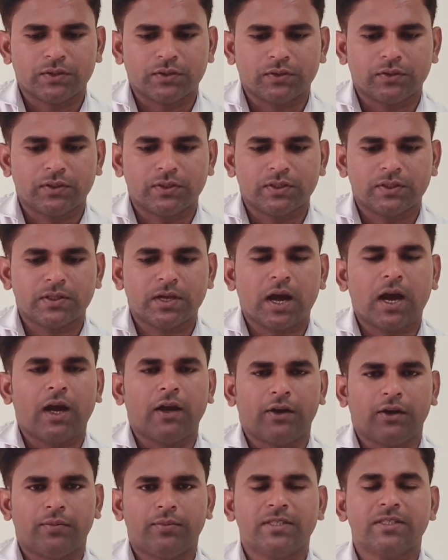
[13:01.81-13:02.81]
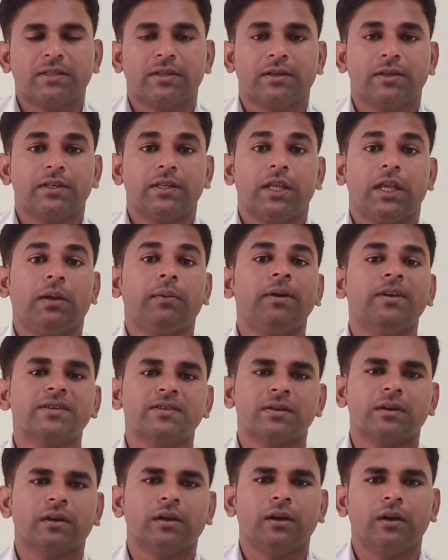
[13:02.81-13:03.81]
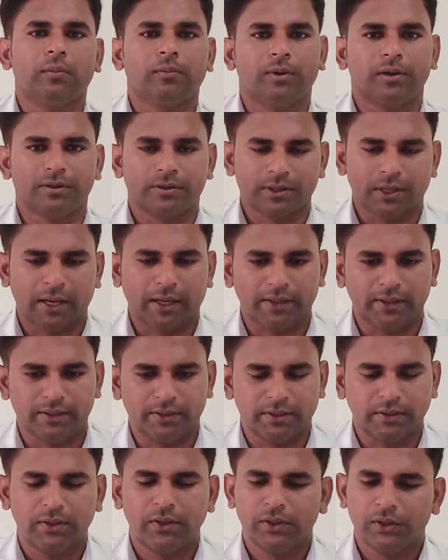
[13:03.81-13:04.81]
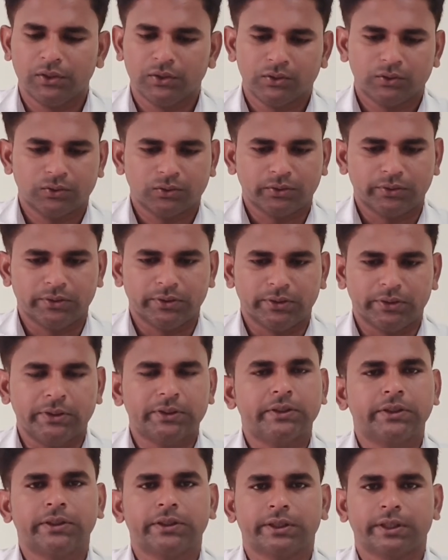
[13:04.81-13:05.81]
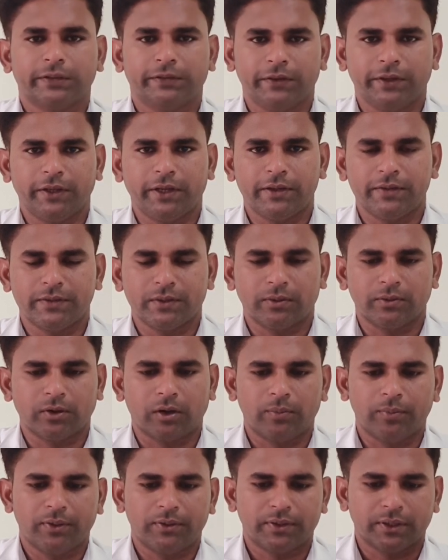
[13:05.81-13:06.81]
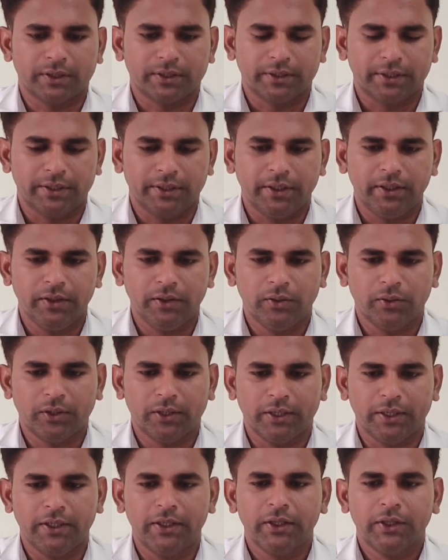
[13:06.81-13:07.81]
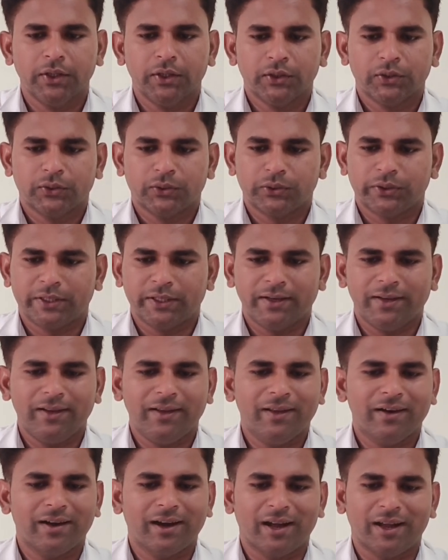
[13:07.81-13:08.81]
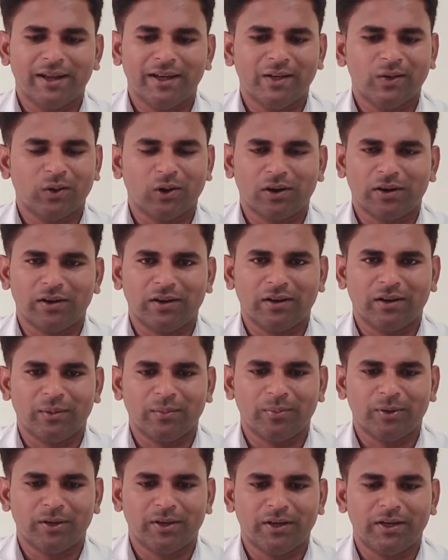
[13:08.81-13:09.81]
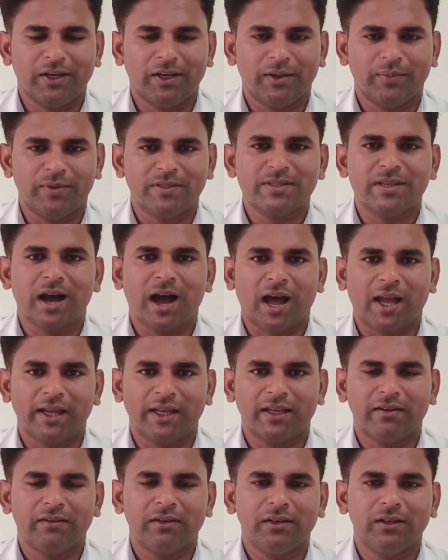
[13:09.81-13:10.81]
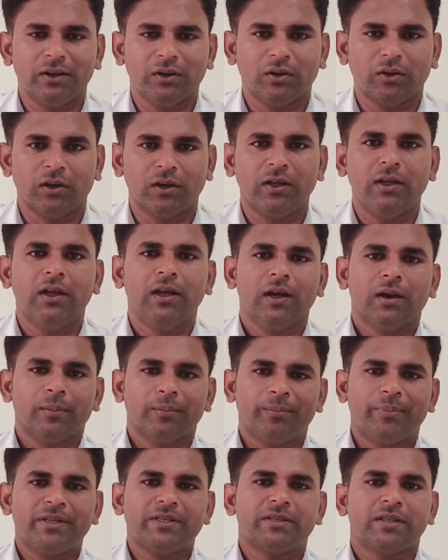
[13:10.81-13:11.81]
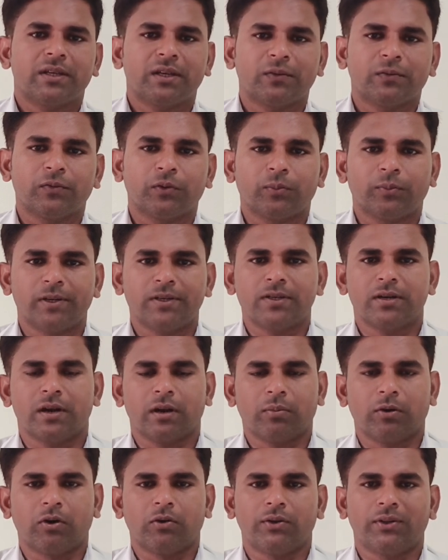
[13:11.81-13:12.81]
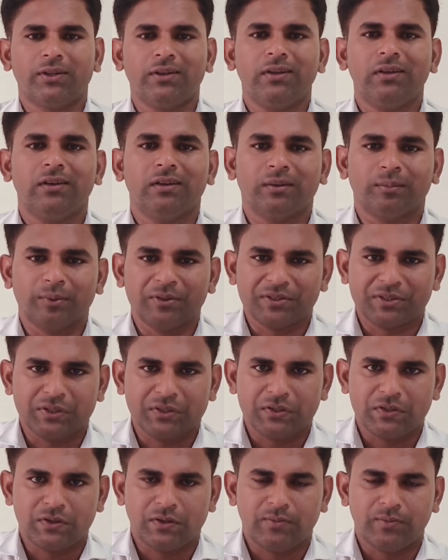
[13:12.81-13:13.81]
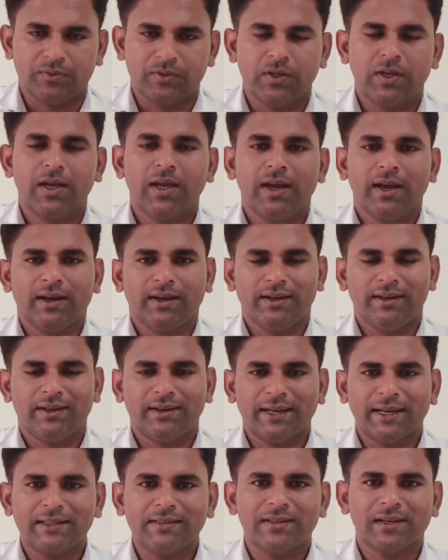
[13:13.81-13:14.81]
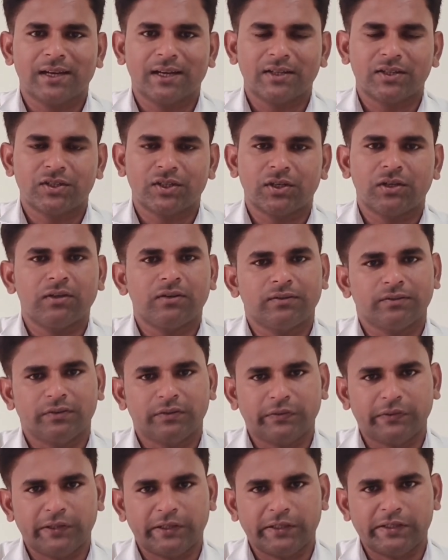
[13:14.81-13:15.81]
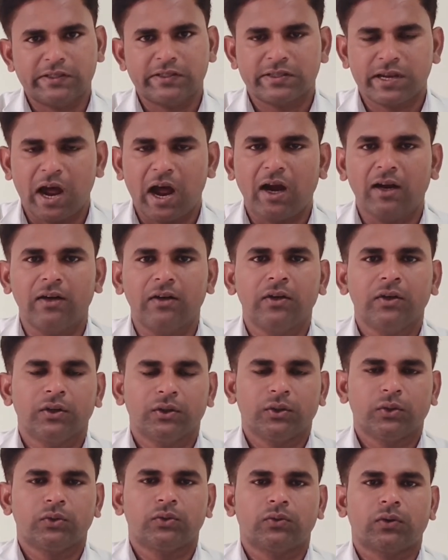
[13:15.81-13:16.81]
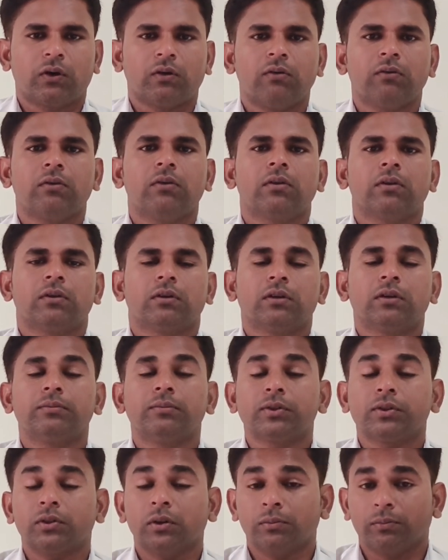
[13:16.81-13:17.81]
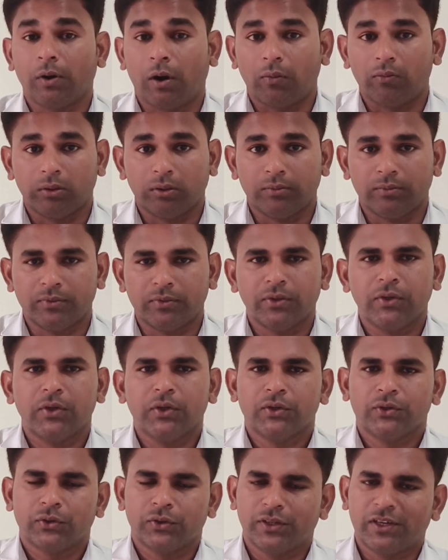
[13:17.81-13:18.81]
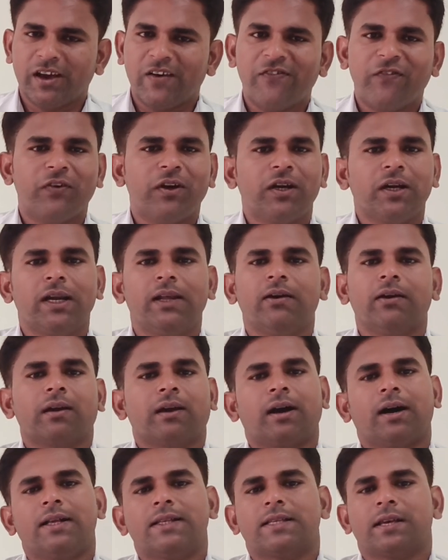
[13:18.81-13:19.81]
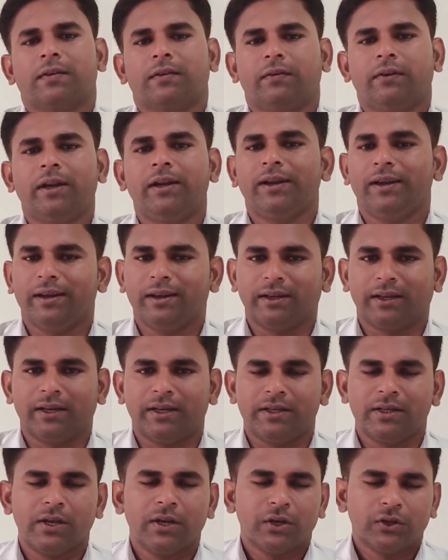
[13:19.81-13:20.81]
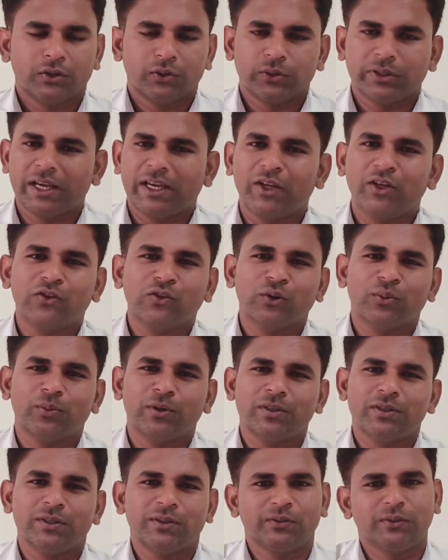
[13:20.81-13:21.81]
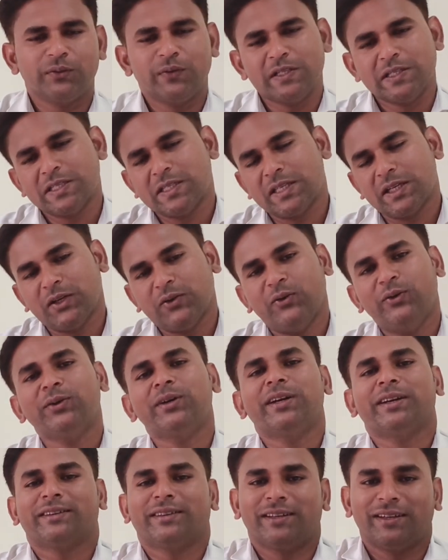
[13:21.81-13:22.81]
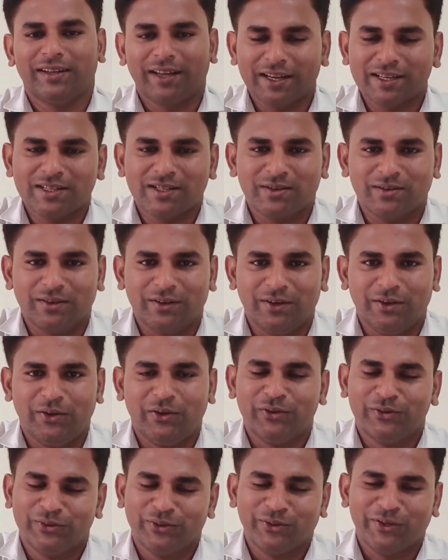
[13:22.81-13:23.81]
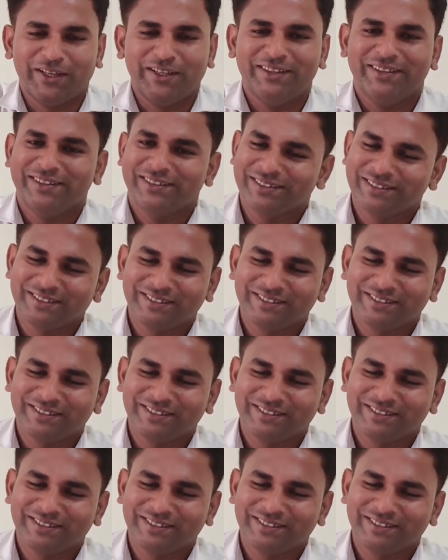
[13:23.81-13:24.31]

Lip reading: So this is a iota means that is imaginary numbers like this. So this is a different types of topics are there. Okay, so till here I had already completed. It means I given here only basic information about the number systems. In next lecture we will start to solve numbers of problems, so definitely your concept will increase. So thank you so much. We will see you in the next video. Okay.